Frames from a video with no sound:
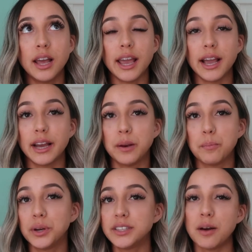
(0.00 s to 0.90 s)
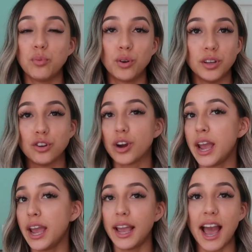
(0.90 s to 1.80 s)
and brings out more of the
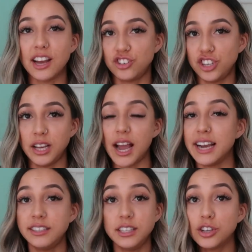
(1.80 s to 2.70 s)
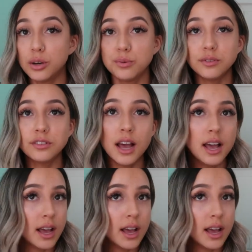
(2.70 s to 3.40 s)
gray, ashy, icy tones.